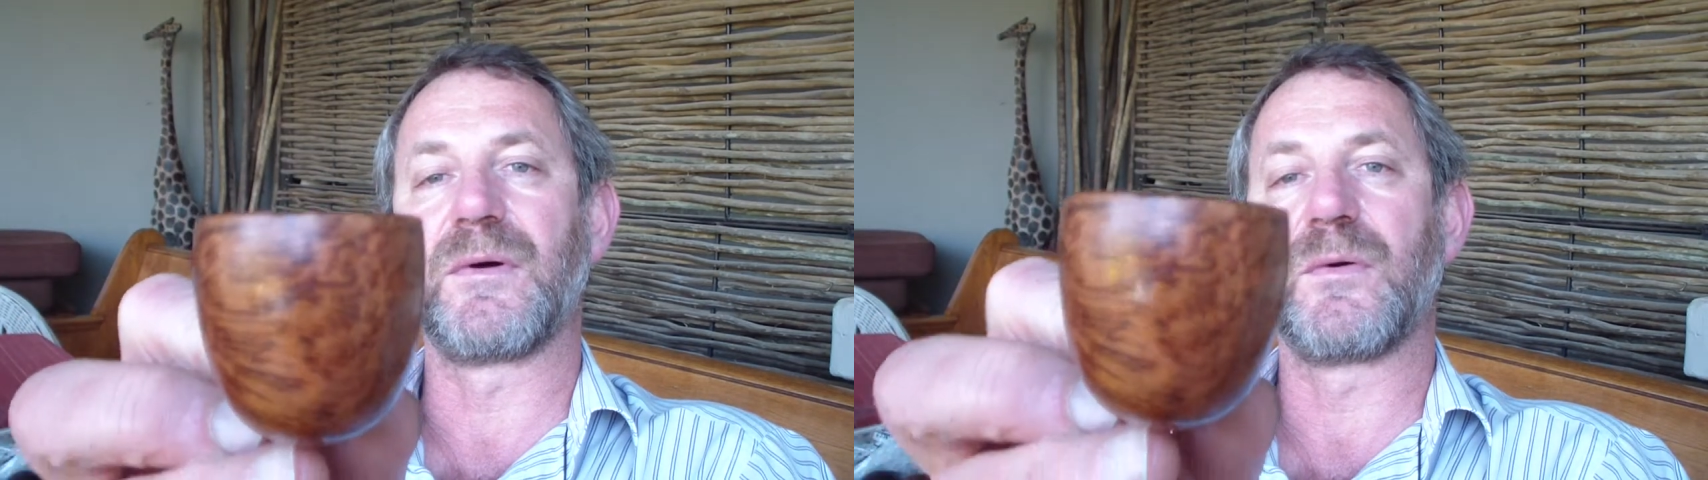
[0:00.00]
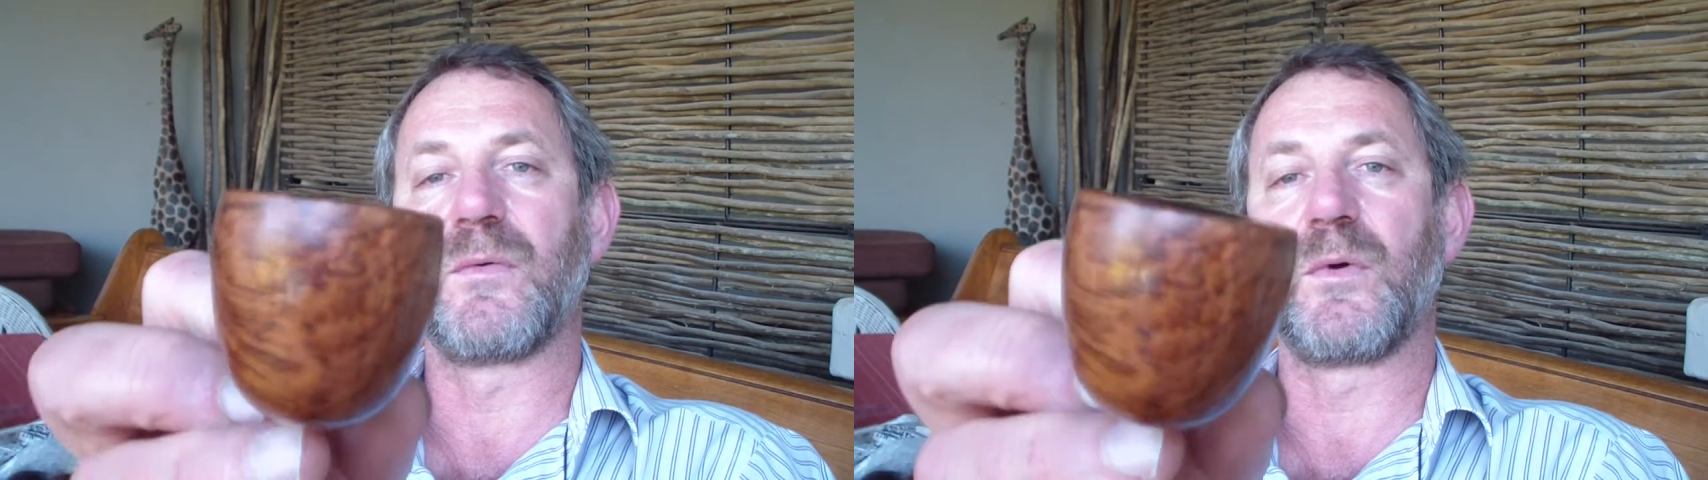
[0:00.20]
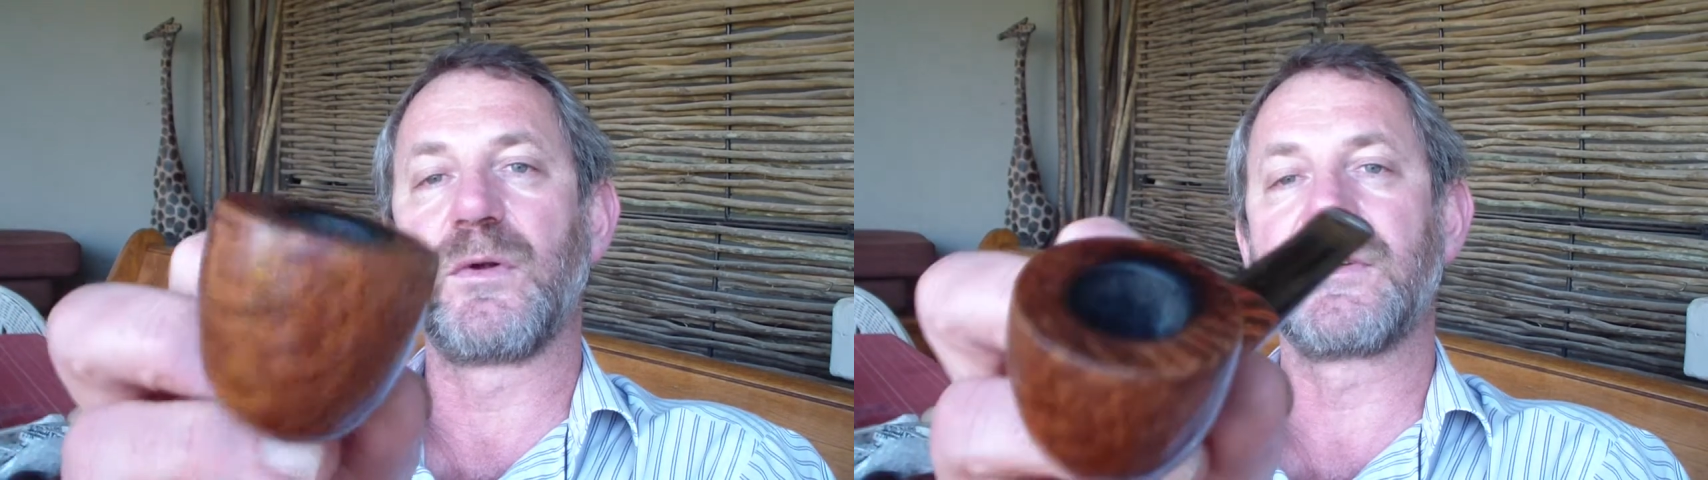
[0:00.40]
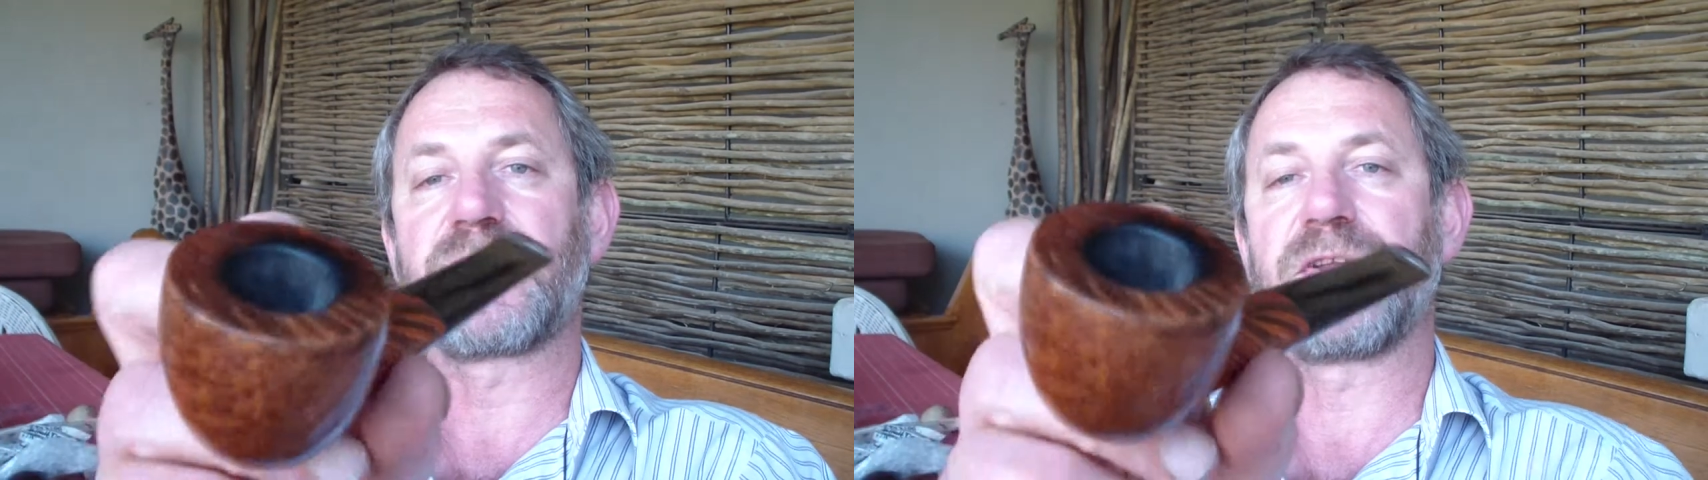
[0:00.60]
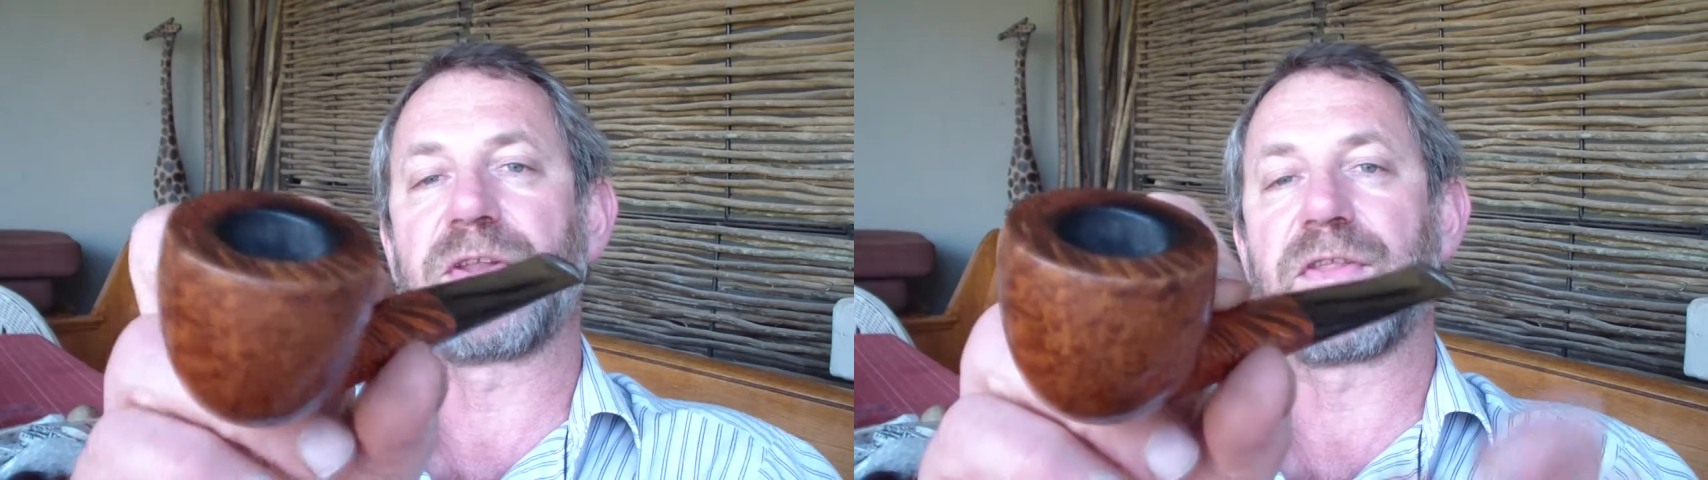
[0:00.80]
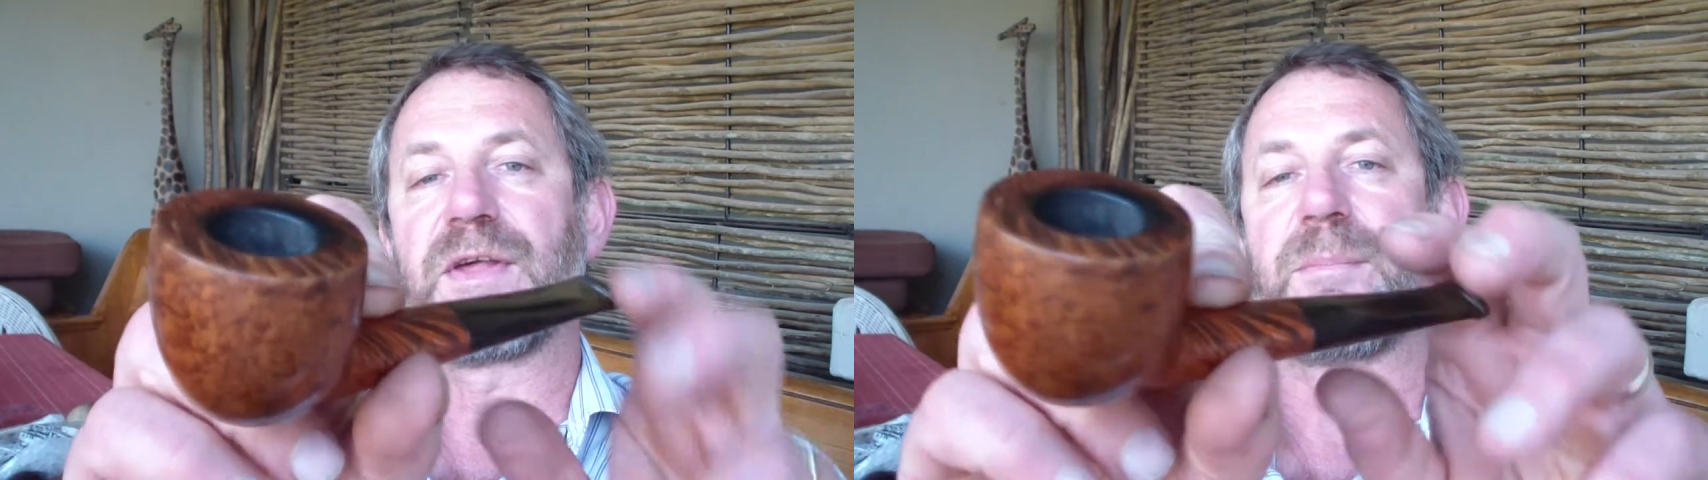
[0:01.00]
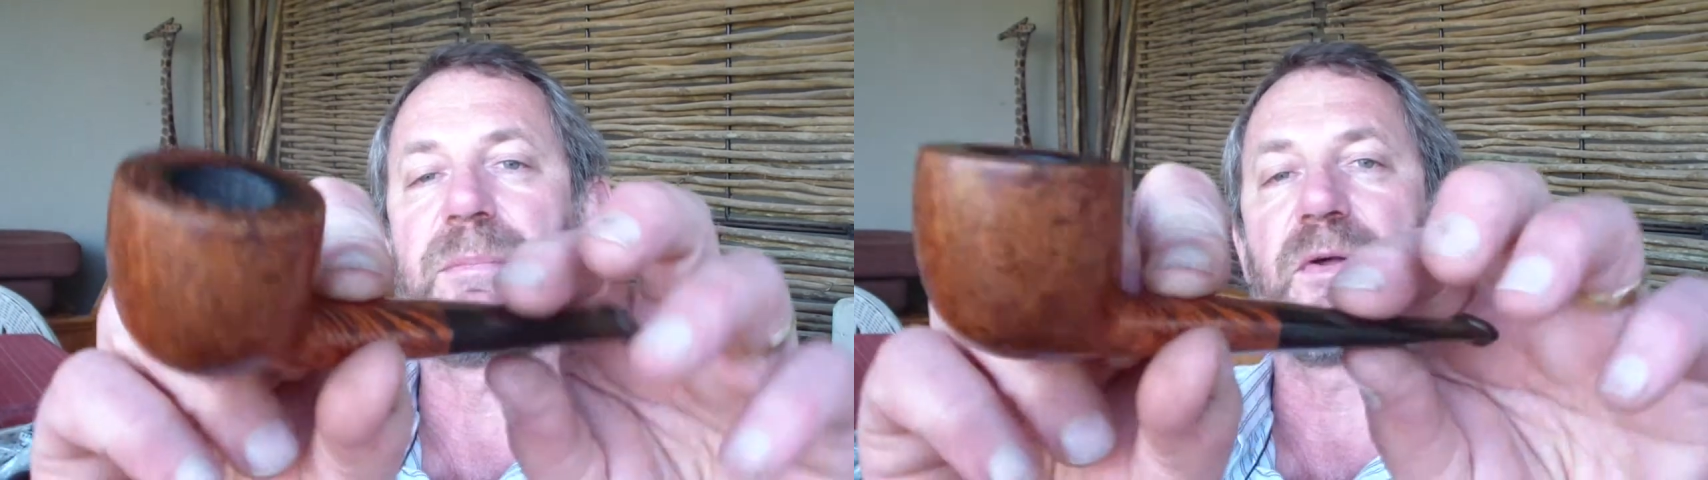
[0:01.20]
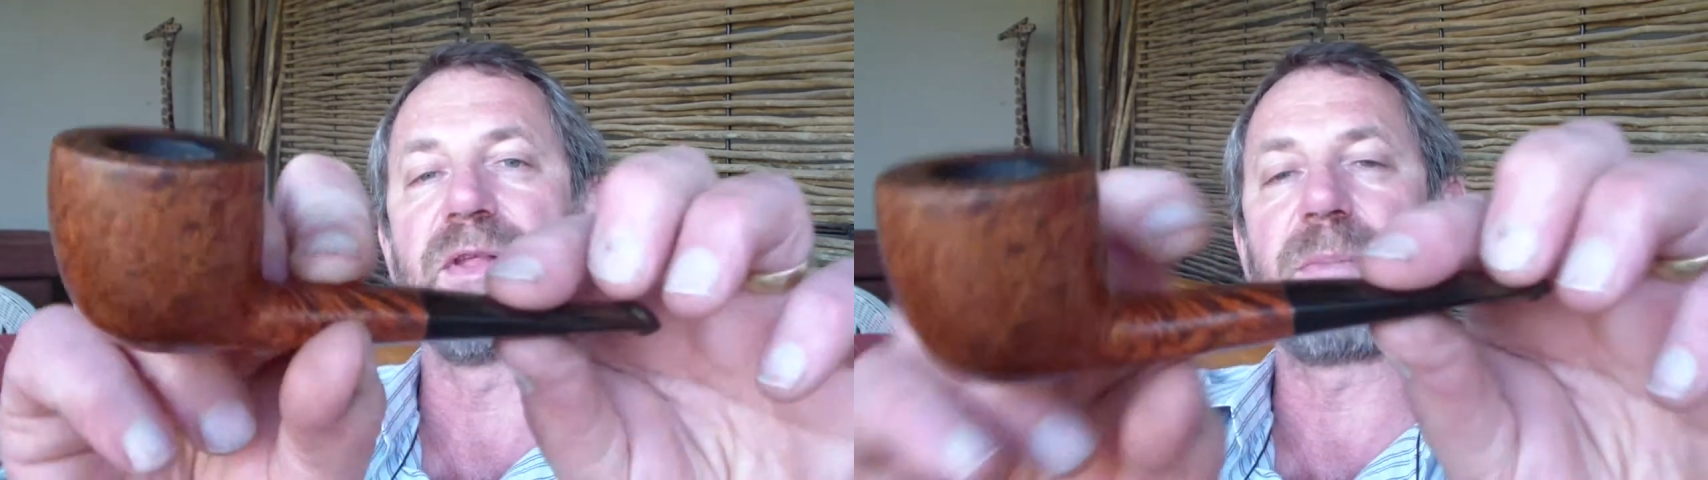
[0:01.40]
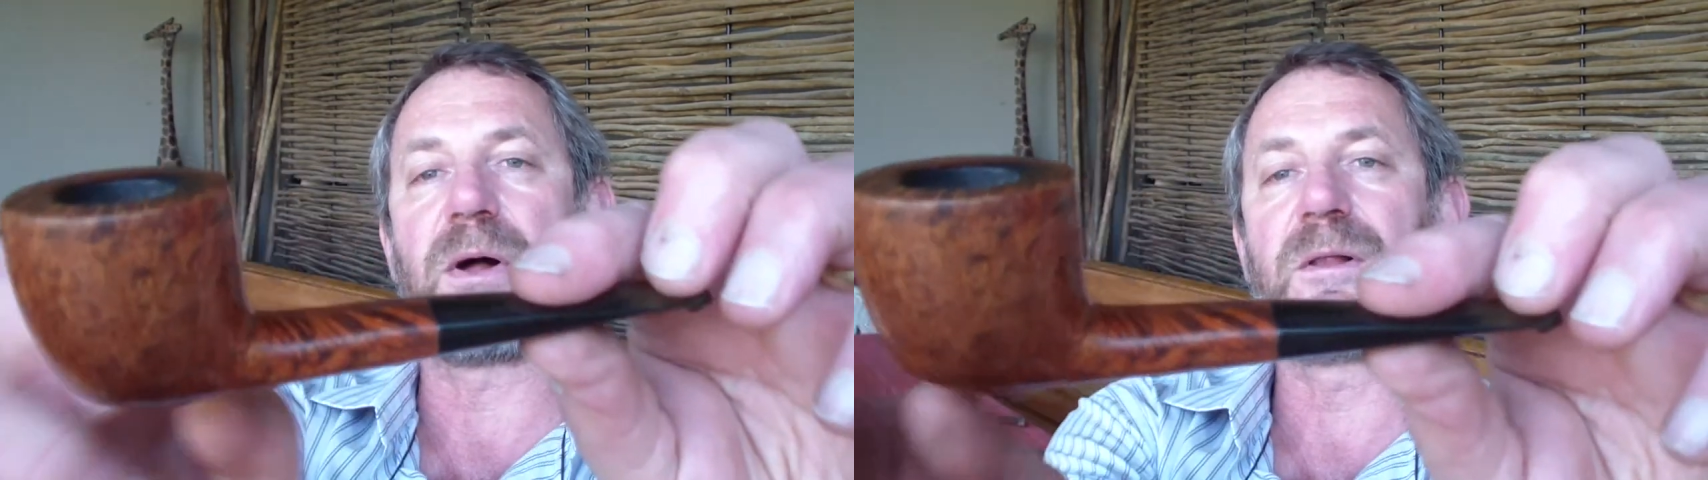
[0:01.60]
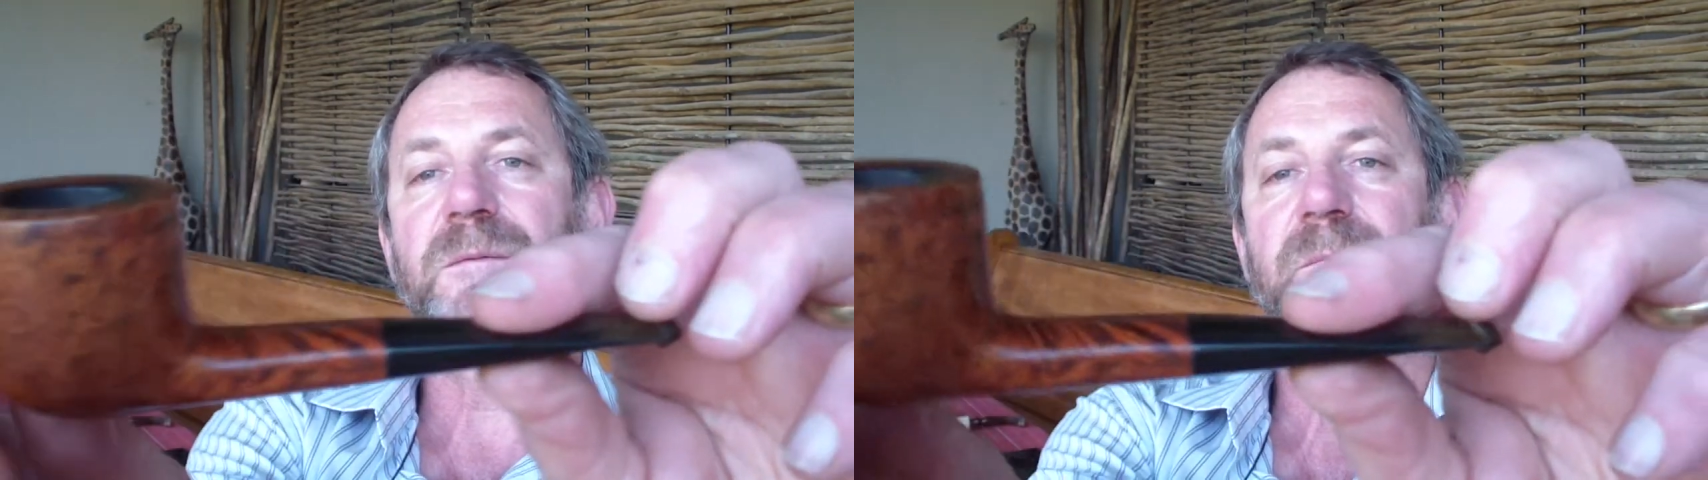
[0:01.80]
walls on the
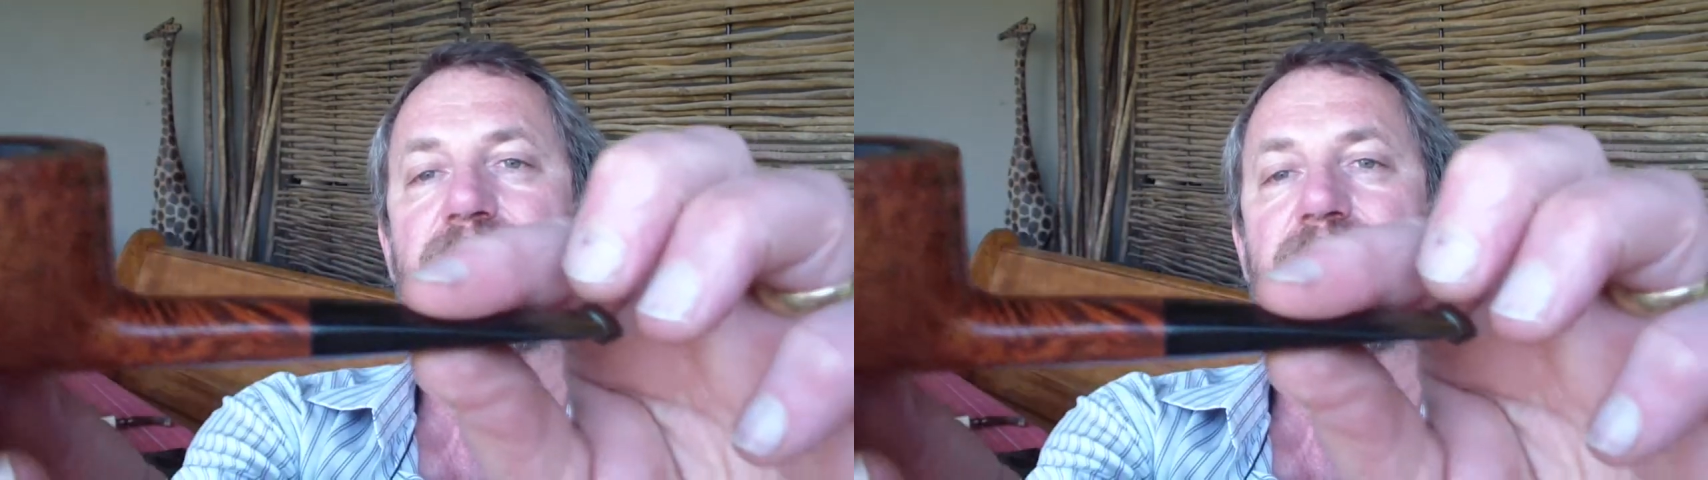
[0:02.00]
bowl.